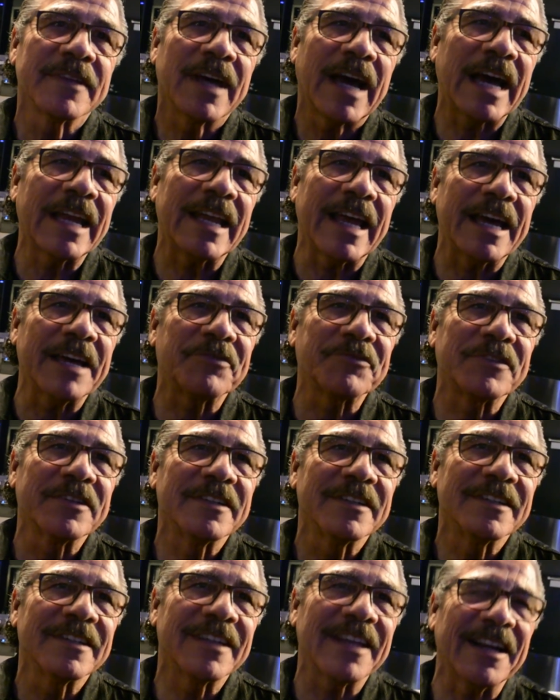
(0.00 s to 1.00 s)
I laughed.
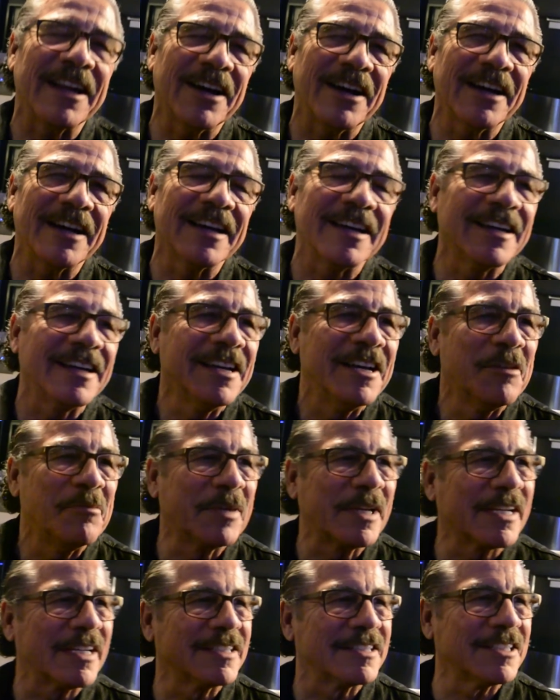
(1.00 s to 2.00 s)
You know,
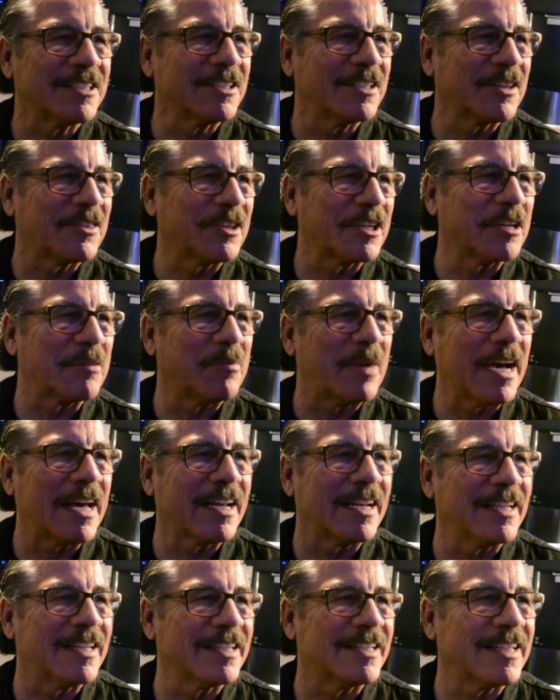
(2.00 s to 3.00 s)
because, you know, the thing
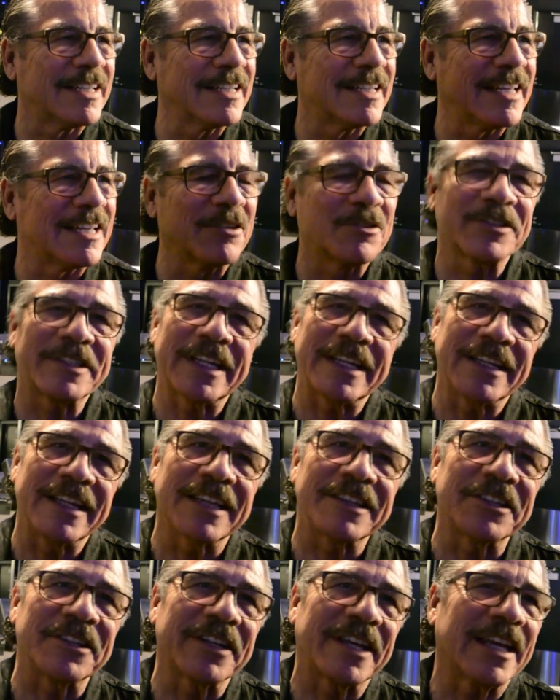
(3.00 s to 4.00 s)
about it, it don't take
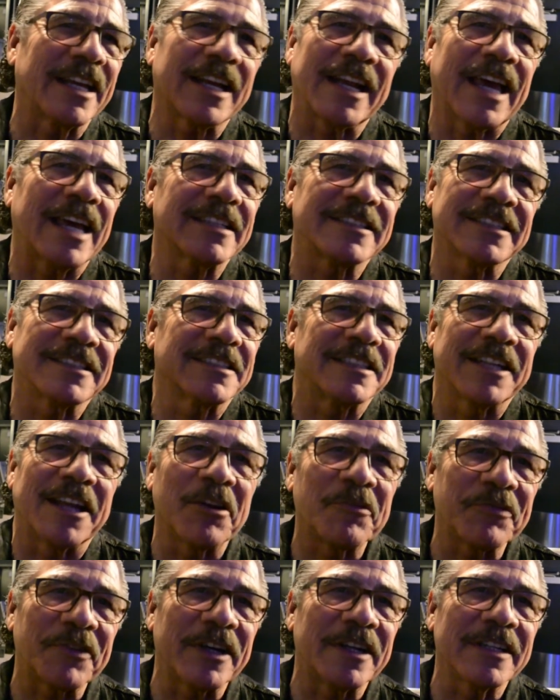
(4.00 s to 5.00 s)
nothing to get a license, in
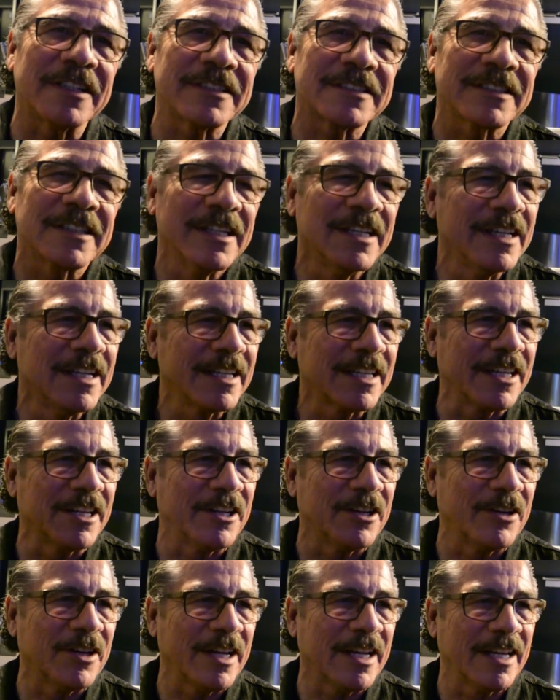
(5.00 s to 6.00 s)
all fairness, you
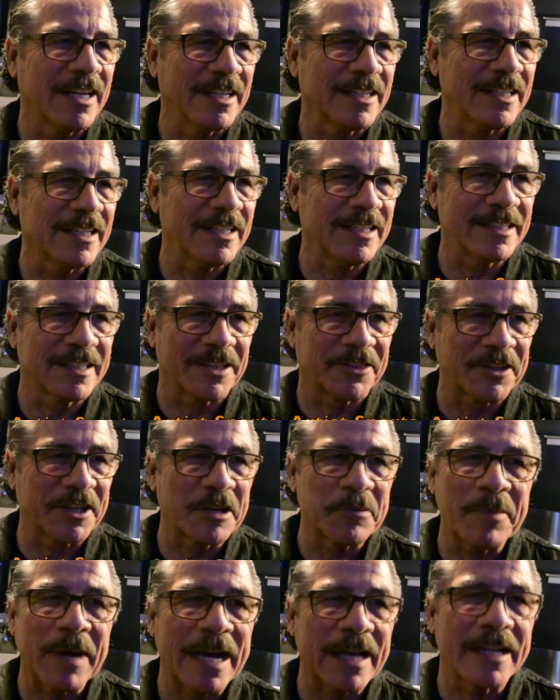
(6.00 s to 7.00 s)
know, and the
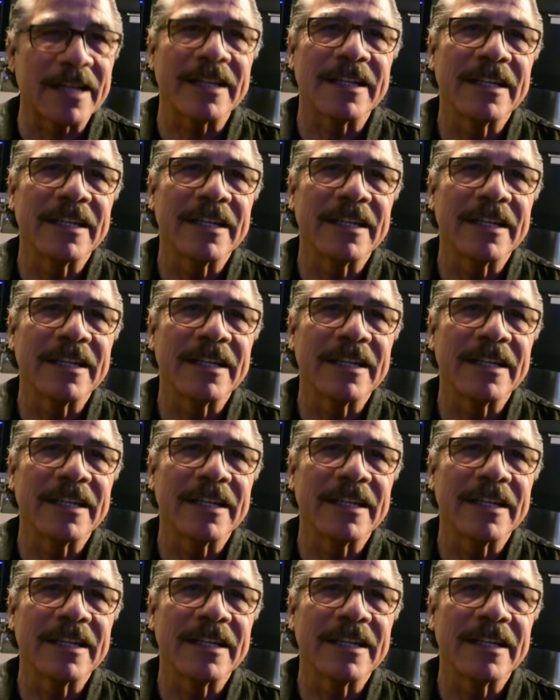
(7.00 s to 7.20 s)
thing about it,